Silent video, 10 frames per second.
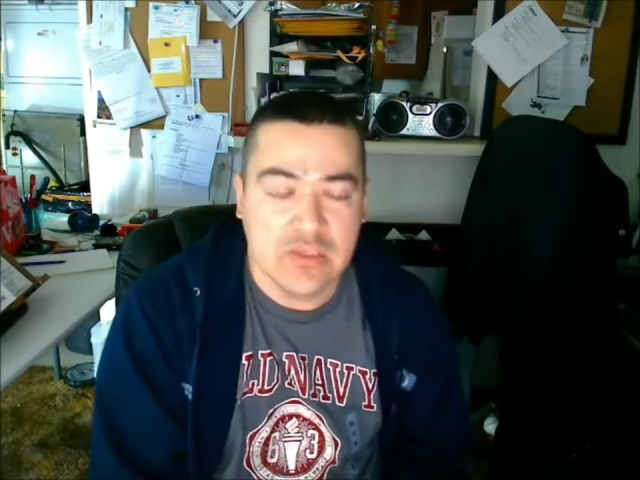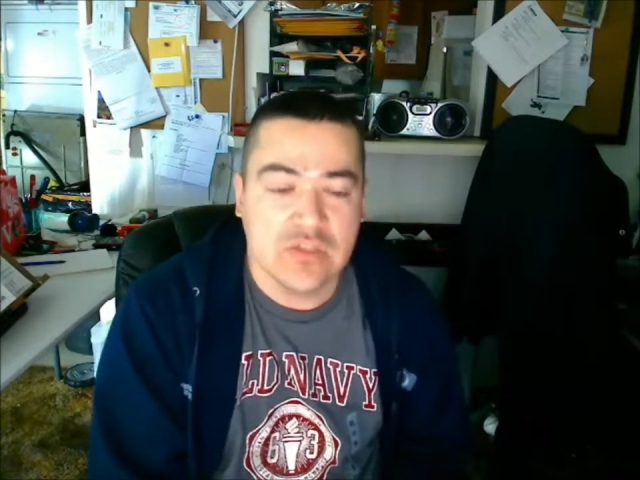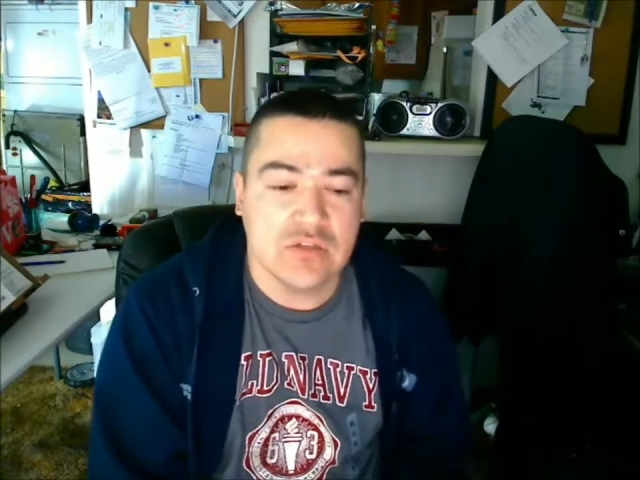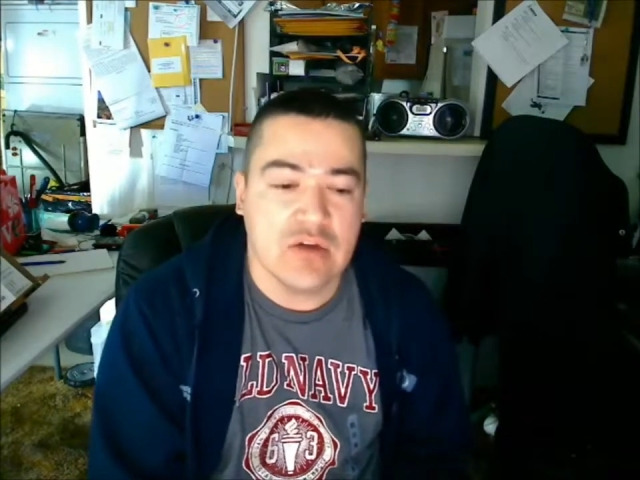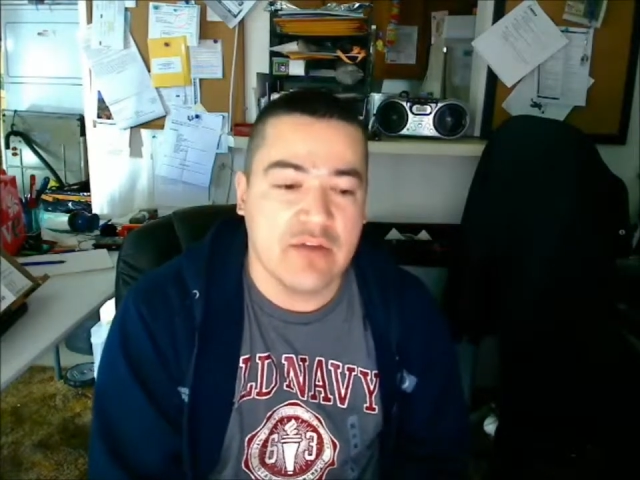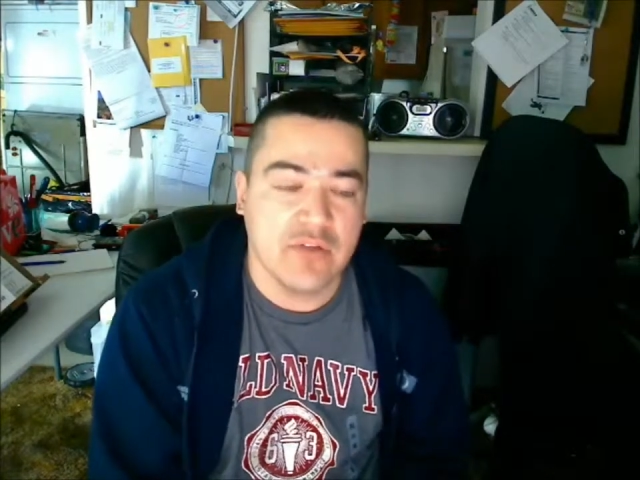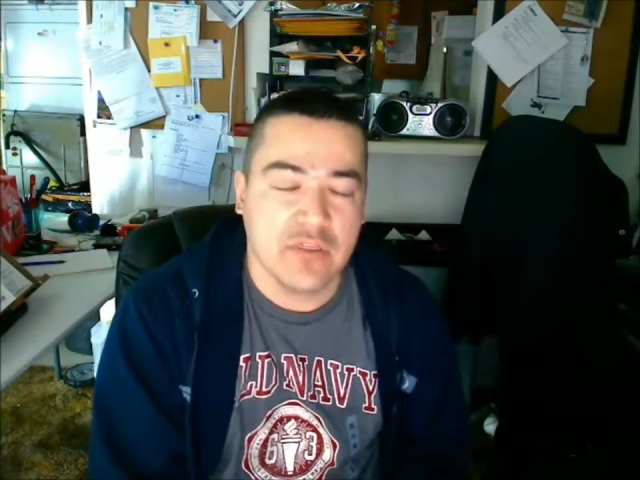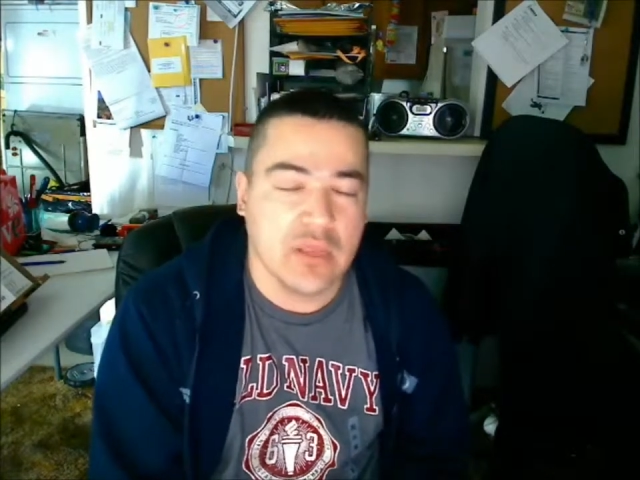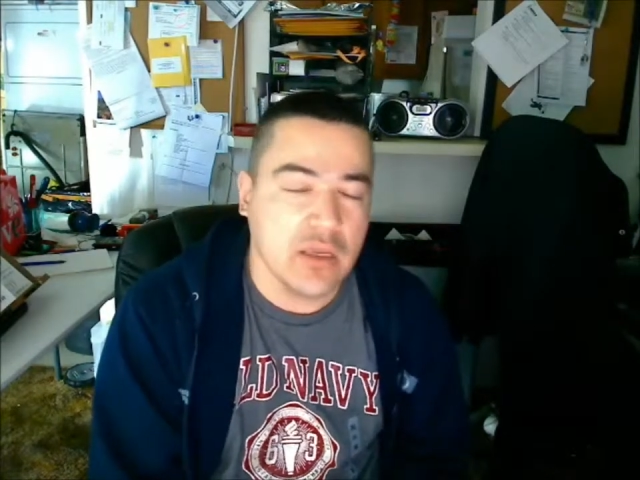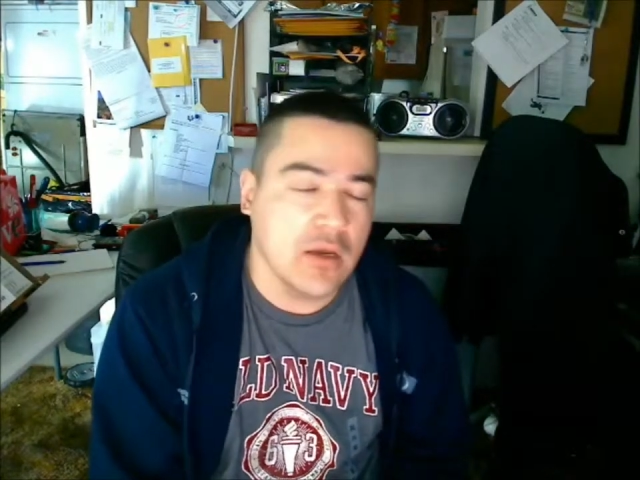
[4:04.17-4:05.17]
So
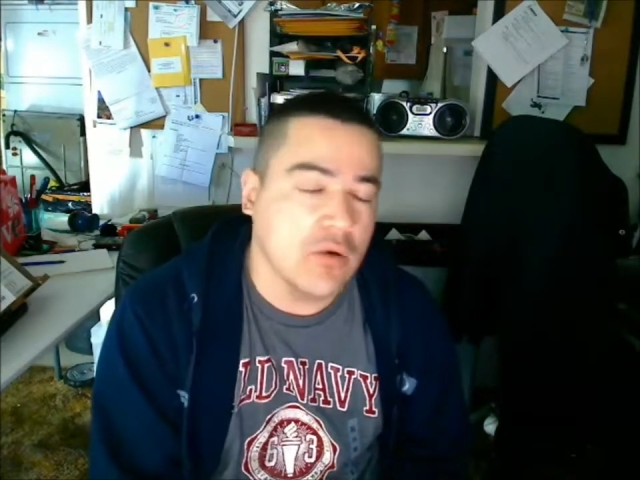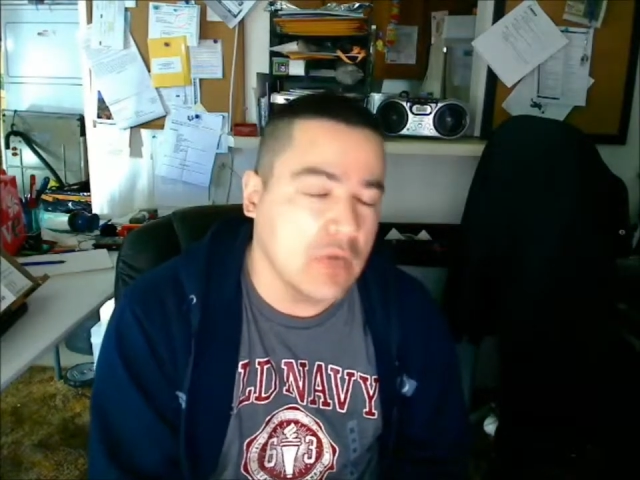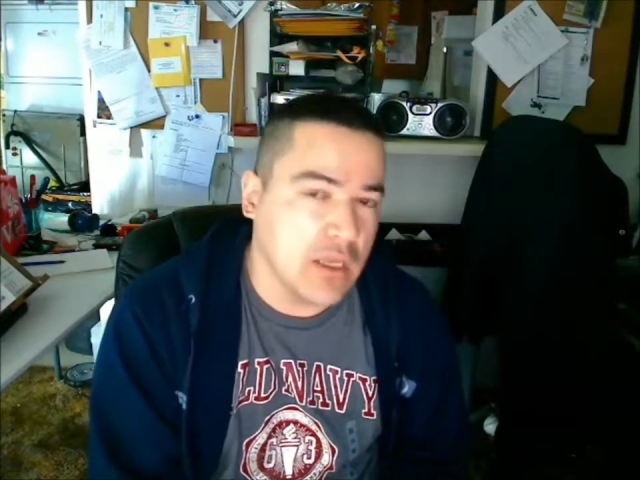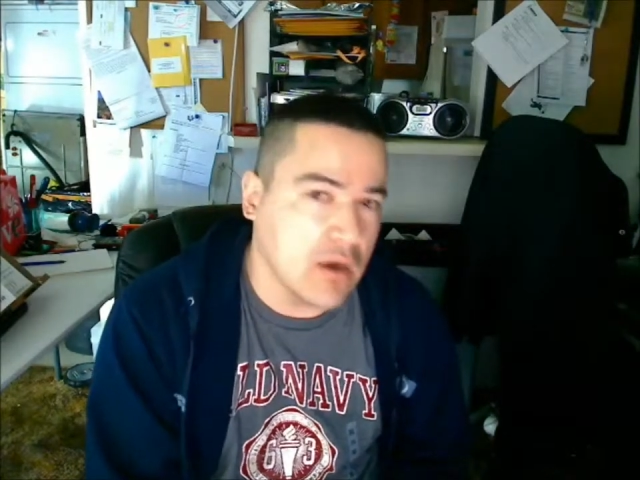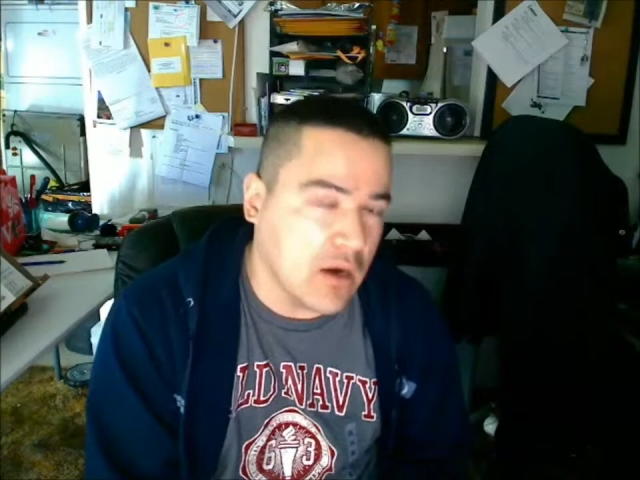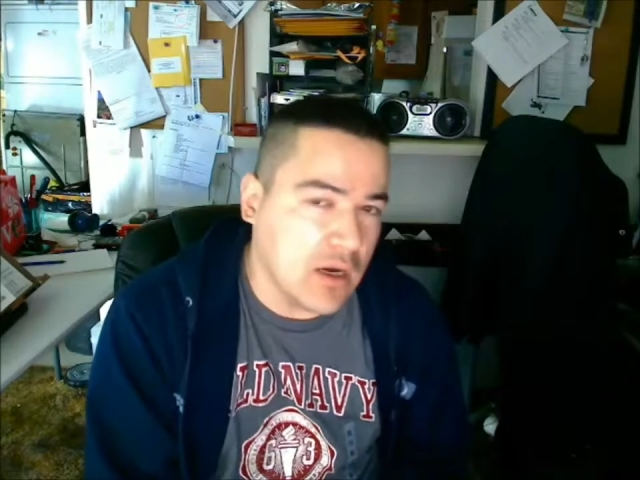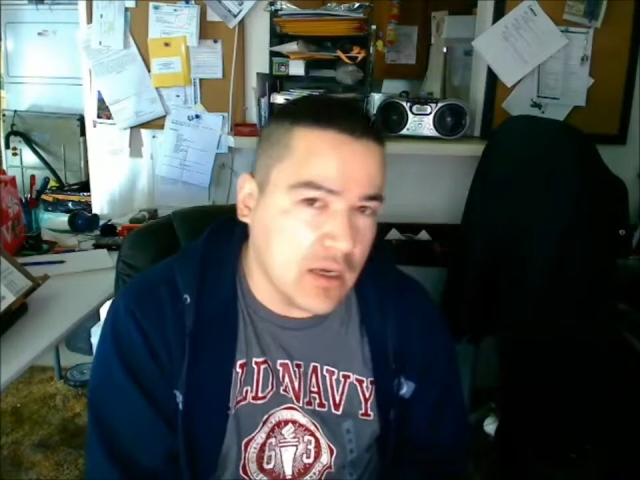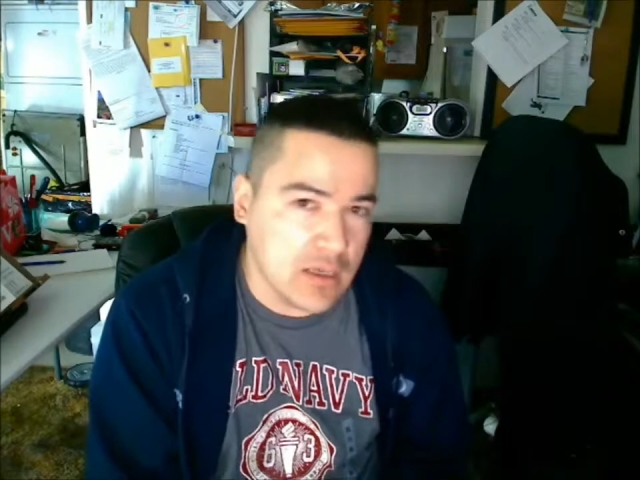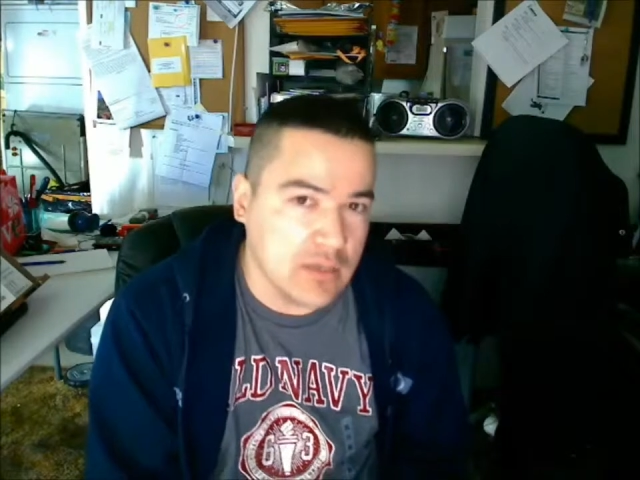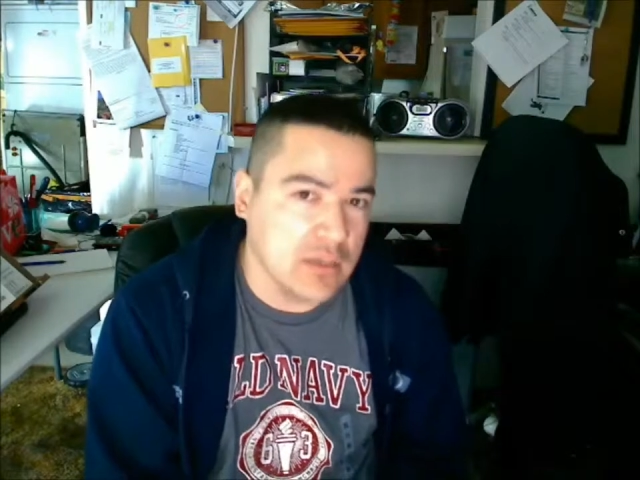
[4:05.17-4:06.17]
everything going
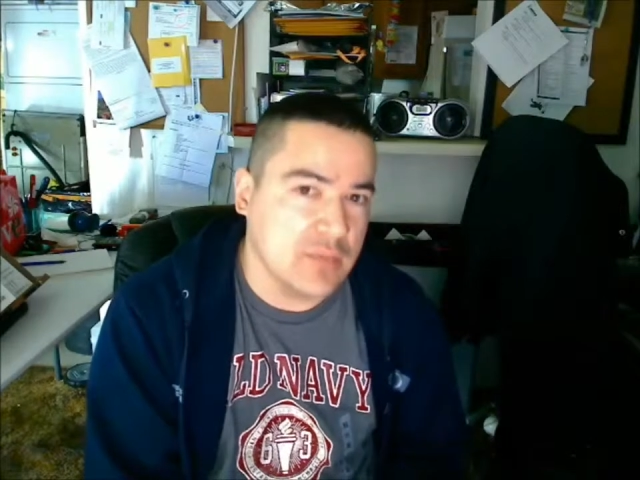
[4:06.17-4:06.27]
on